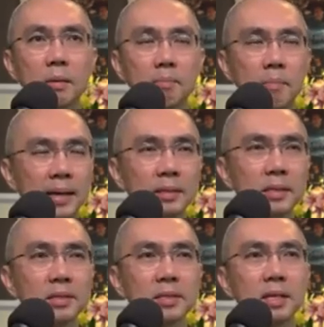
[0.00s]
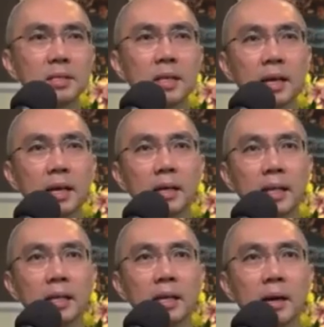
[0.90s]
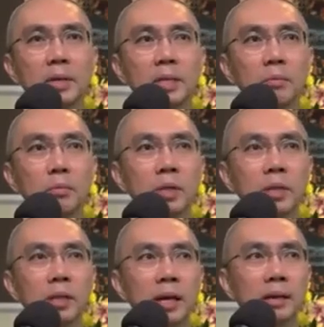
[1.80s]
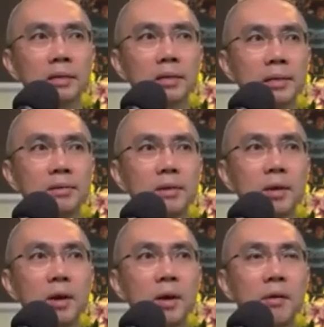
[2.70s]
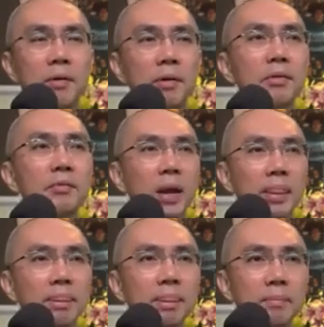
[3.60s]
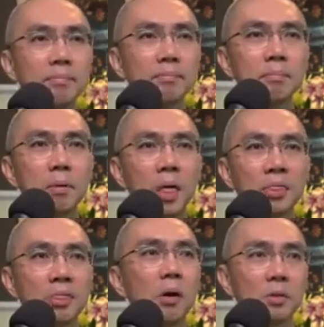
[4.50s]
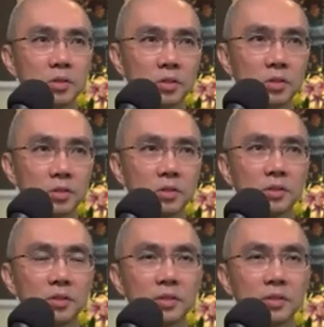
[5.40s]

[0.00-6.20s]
mental states like can come in with like very random thoughts.